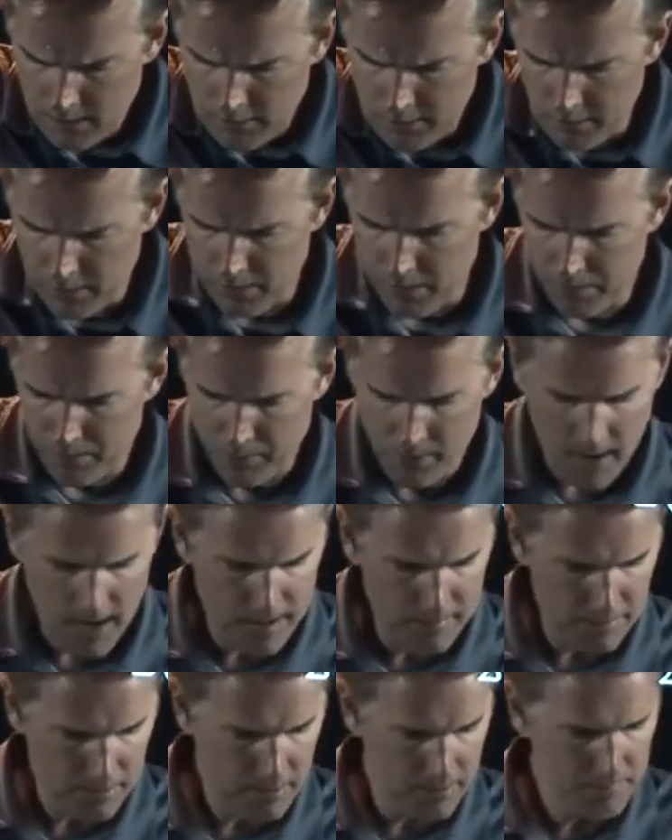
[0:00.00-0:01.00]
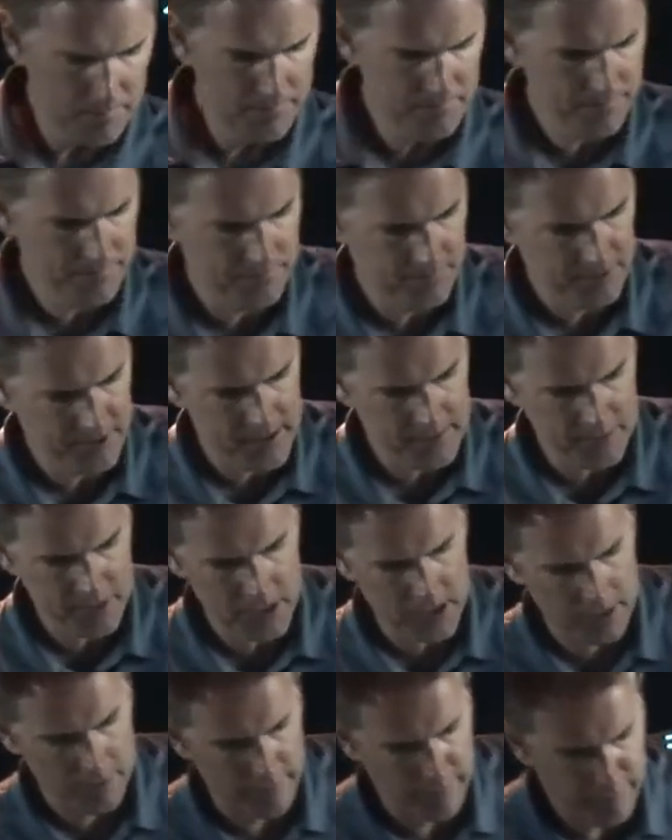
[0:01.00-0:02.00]
So the problem,
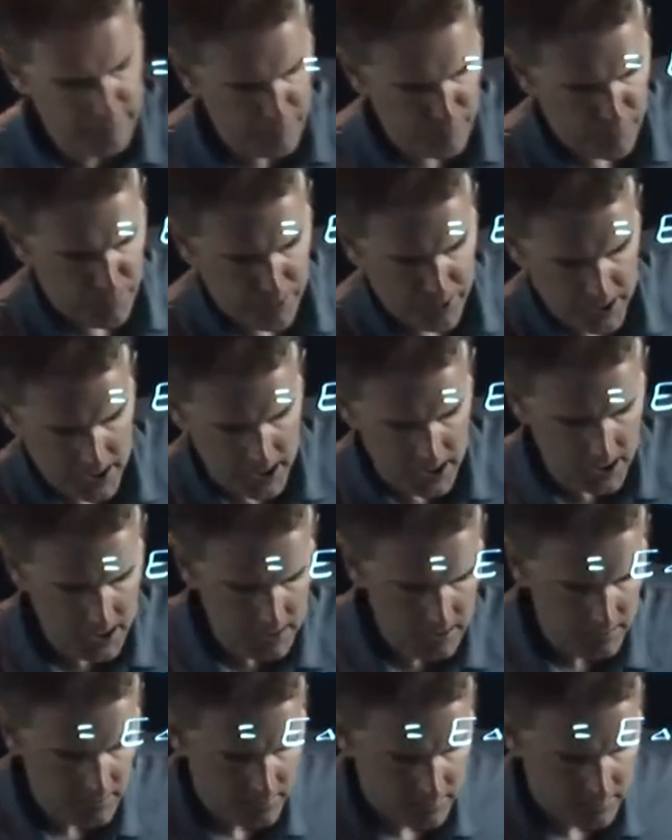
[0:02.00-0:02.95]
1740,